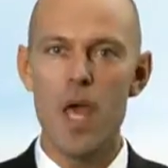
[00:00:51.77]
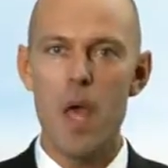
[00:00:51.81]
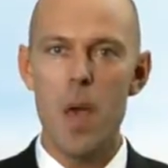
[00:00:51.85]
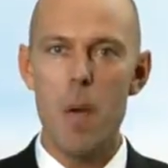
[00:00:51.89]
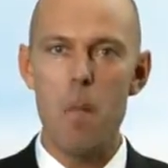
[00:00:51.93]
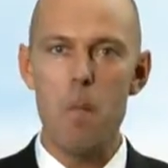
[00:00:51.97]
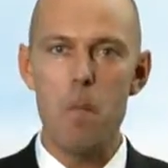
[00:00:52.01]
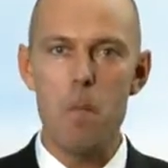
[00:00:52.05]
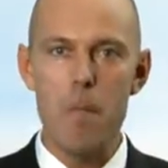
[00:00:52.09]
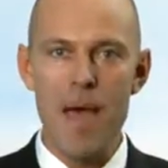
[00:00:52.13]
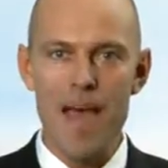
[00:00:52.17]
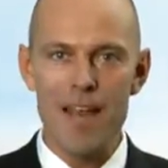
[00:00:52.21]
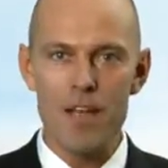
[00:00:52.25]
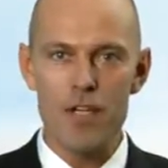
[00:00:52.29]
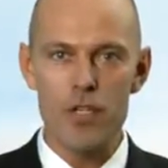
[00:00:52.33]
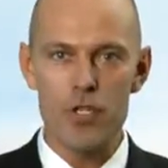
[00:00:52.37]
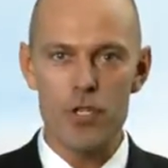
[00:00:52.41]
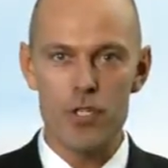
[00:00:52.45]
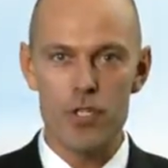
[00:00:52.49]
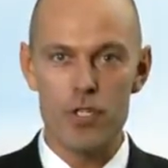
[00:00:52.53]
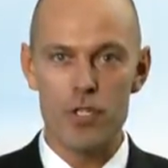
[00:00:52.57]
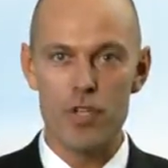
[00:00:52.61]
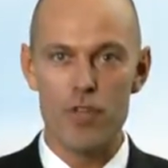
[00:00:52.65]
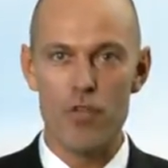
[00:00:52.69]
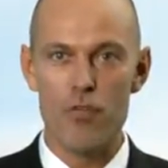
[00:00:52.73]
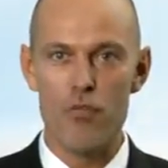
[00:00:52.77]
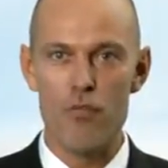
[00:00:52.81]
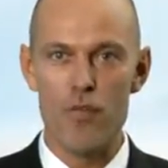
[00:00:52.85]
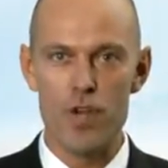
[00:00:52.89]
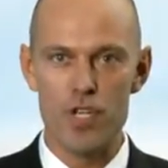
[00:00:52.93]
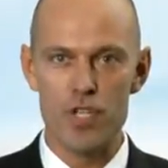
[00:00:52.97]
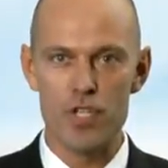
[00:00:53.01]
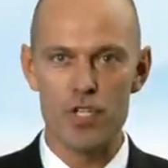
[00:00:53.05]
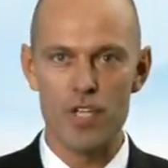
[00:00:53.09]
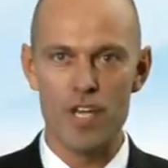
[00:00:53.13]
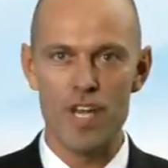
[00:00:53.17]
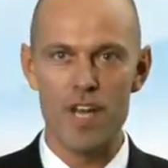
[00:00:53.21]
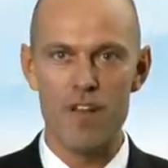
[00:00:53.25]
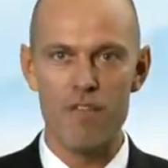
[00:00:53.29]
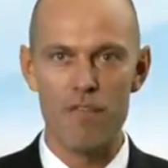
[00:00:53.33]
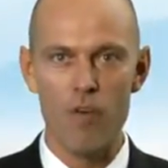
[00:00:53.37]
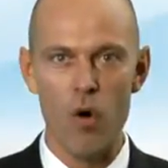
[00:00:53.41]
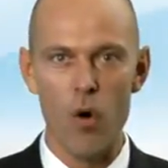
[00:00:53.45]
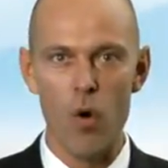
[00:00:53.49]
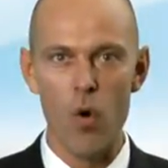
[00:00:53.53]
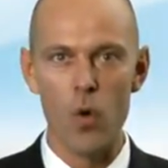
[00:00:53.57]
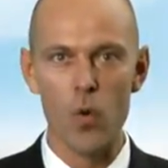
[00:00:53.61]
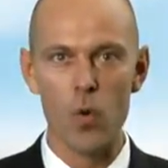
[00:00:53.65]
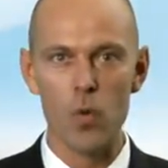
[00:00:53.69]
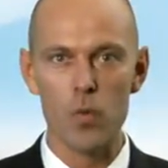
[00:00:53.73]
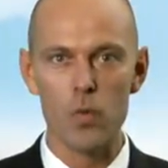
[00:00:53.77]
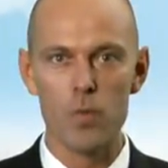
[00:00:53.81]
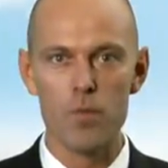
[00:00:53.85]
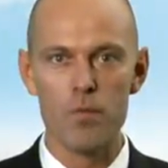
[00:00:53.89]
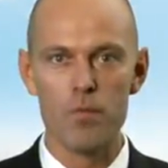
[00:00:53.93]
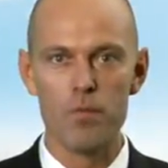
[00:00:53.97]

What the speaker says: manages the risk involved.